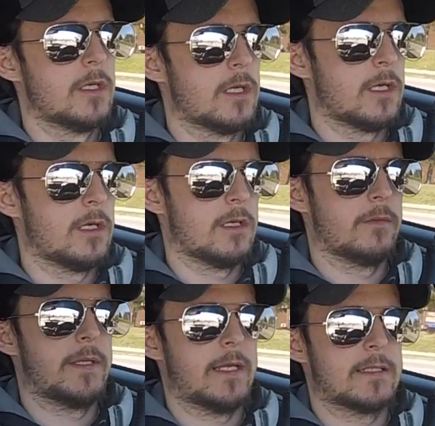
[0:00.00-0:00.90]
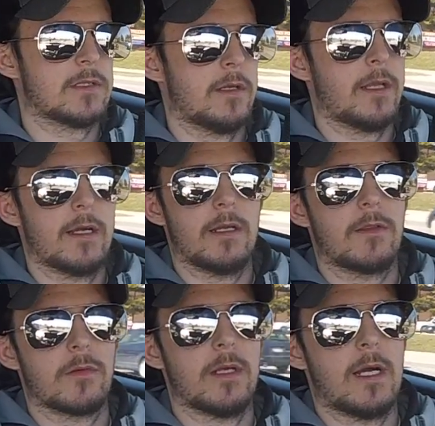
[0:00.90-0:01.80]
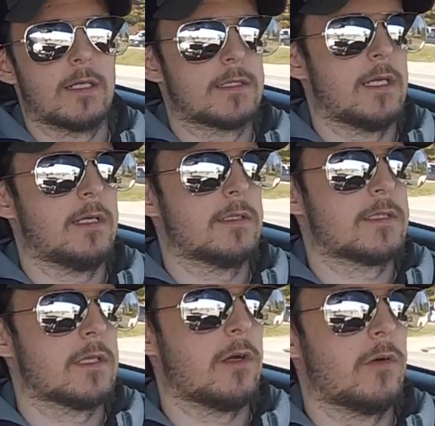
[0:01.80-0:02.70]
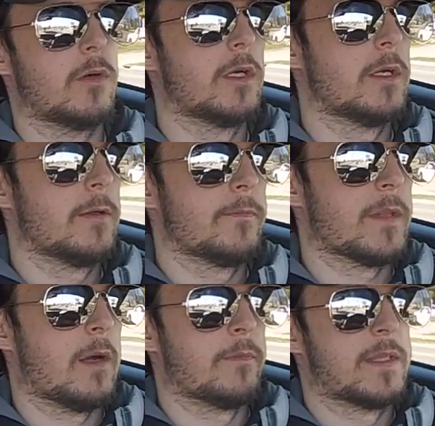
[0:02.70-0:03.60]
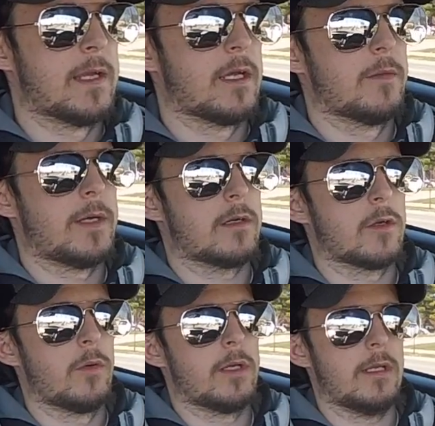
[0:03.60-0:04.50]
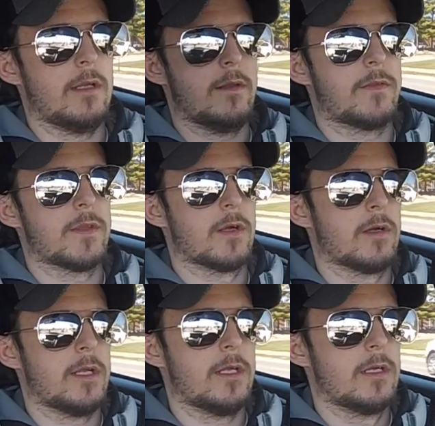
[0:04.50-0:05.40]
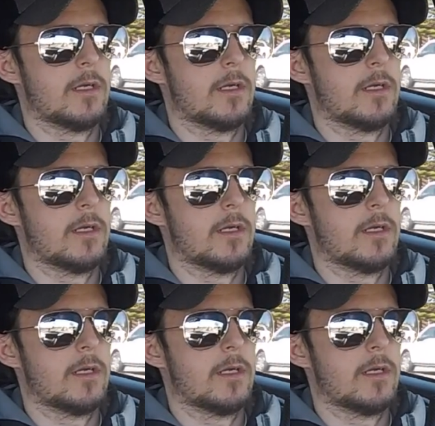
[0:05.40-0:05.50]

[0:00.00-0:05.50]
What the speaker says: and that's on 93 octane. So I'm thinking about going E30